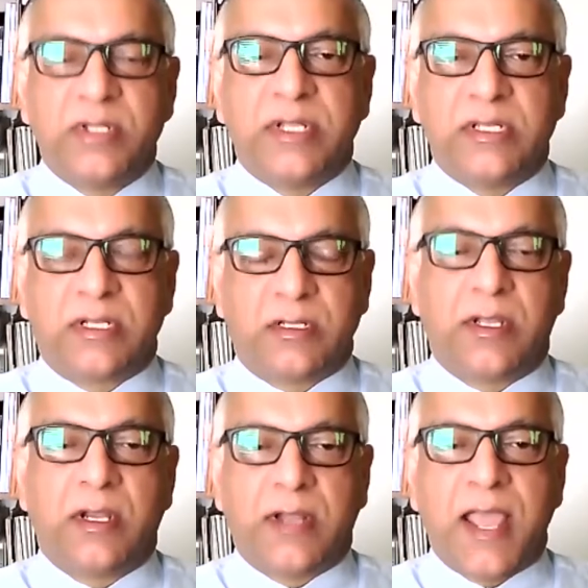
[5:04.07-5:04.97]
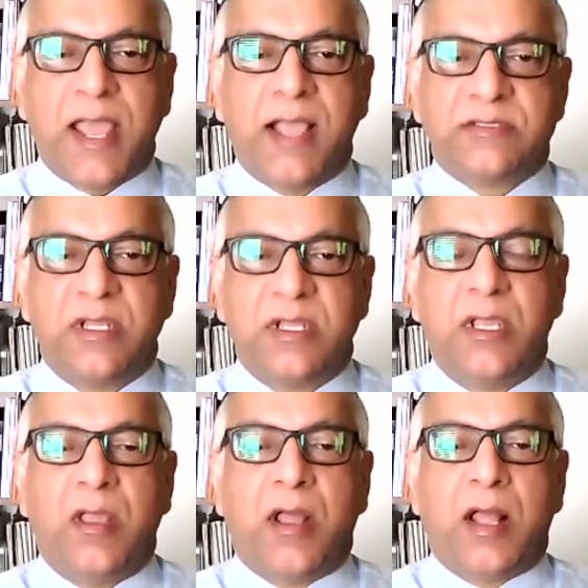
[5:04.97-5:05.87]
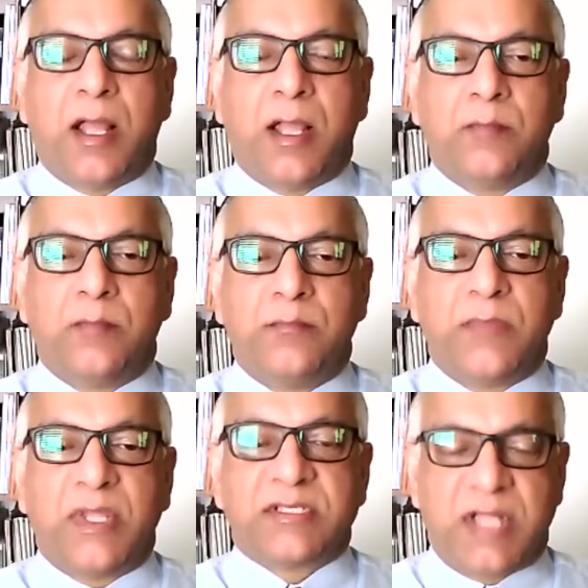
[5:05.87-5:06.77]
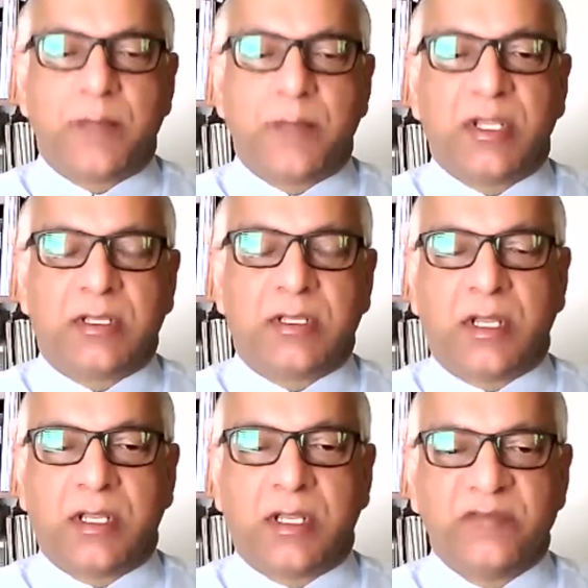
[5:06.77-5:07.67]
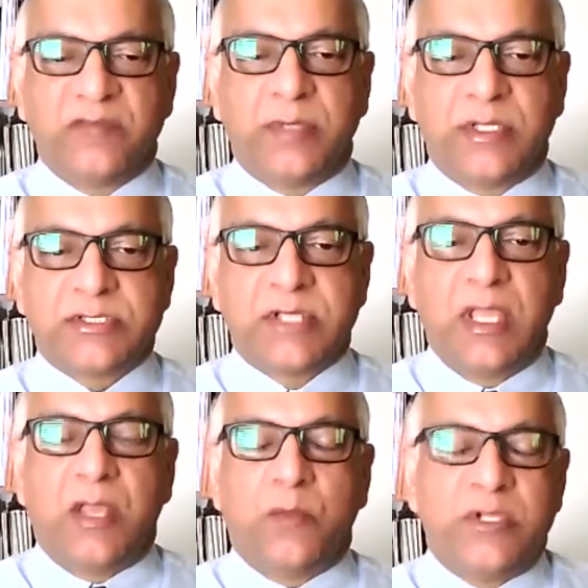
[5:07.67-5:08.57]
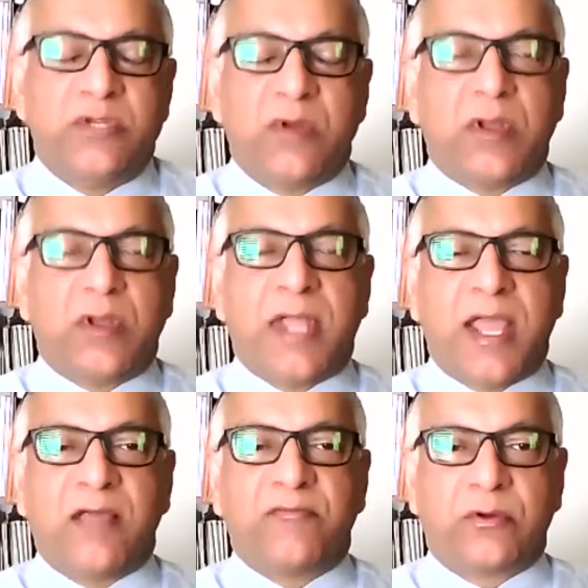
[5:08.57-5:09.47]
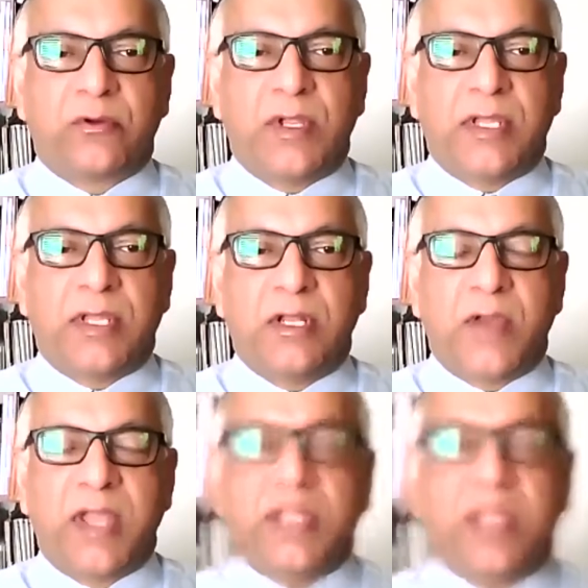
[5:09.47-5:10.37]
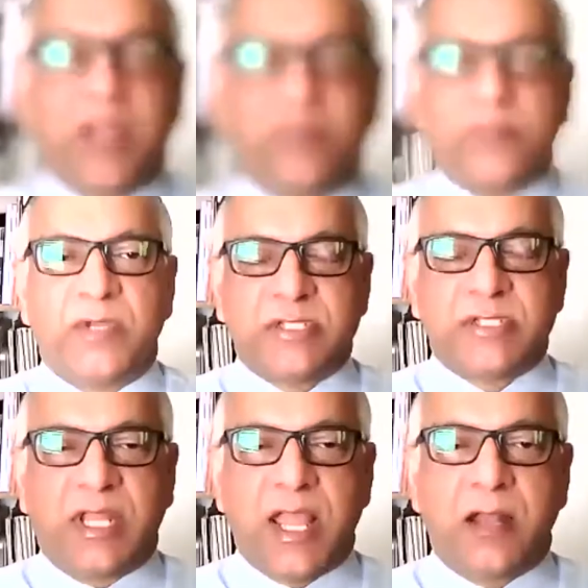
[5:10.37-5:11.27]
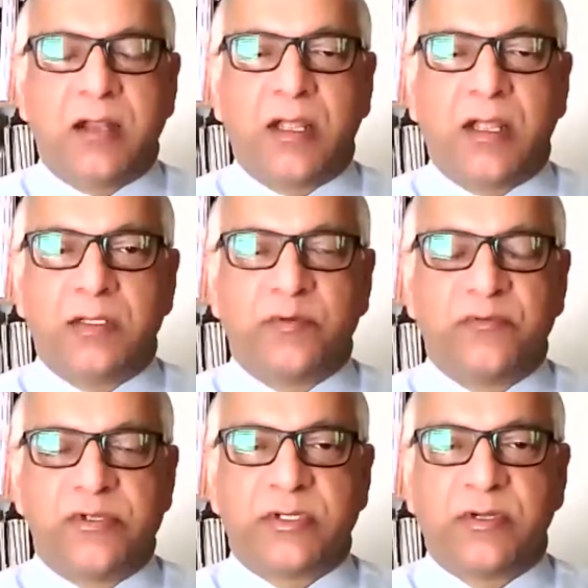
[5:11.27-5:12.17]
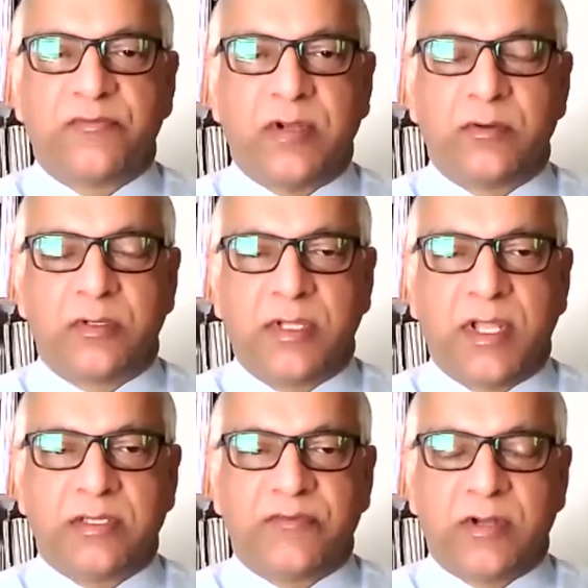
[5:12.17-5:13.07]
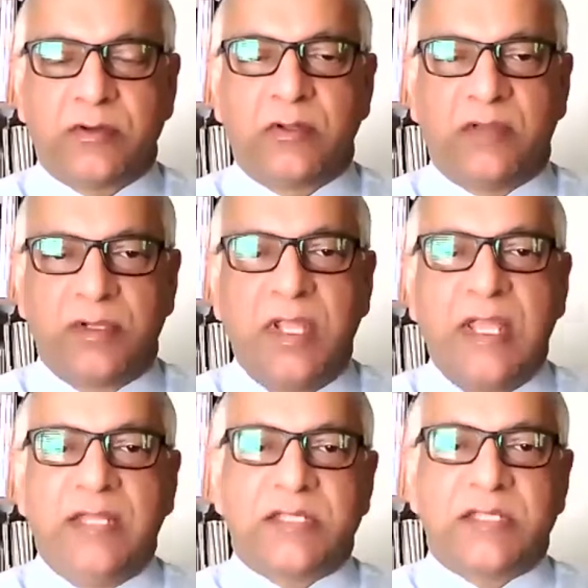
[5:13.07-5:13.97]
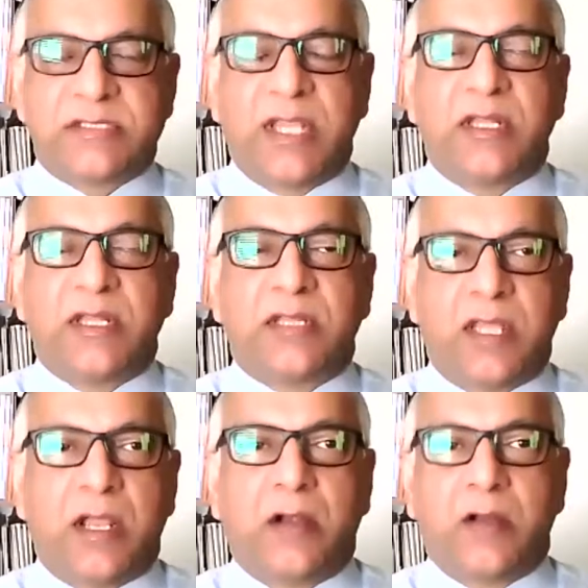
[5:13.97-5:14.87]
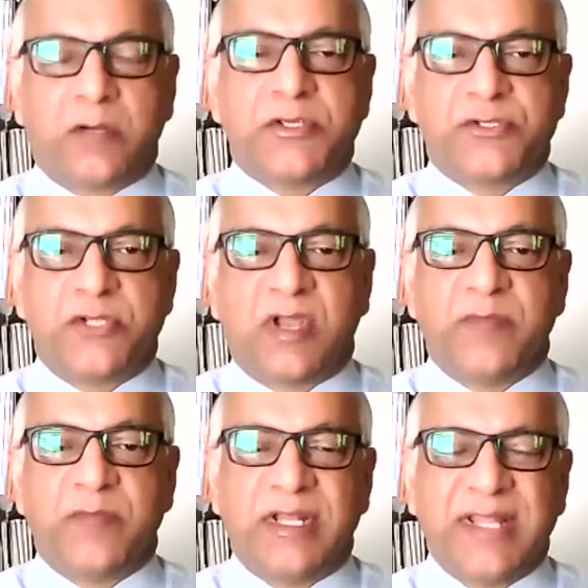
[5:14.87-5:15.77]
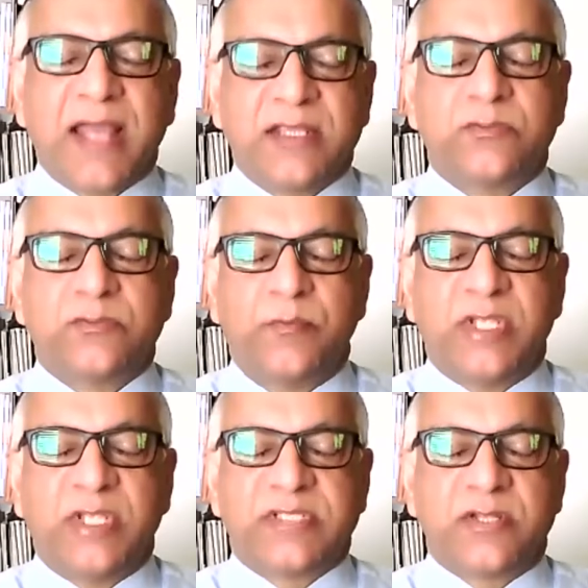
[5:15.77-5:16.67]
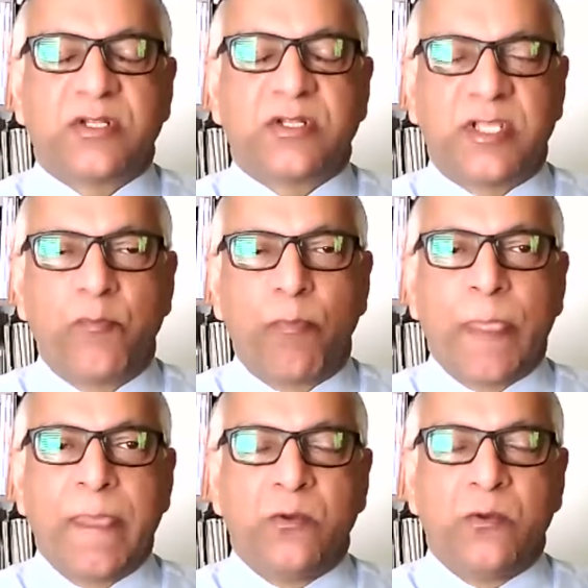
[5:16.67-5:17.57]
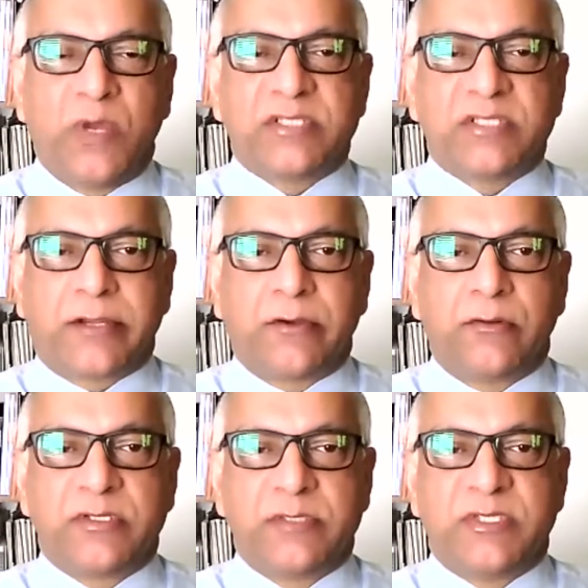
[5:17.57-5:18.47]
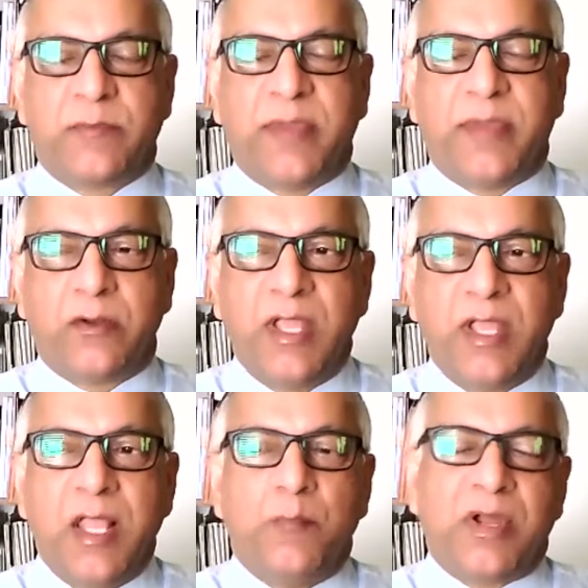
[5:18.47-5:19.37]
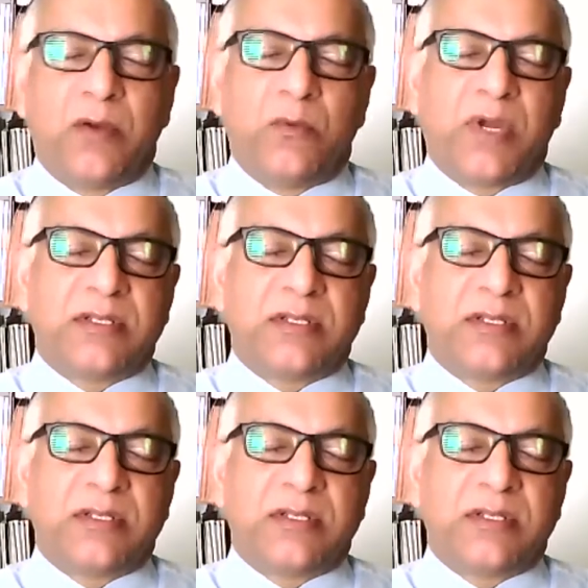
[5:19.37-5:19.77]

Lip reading: declared as Islamic governments, we do not have, you know, any governments in Canada, either provincially or federal, at the federal level, that say that they are a Christian government. That is essentially what secularism is about. But what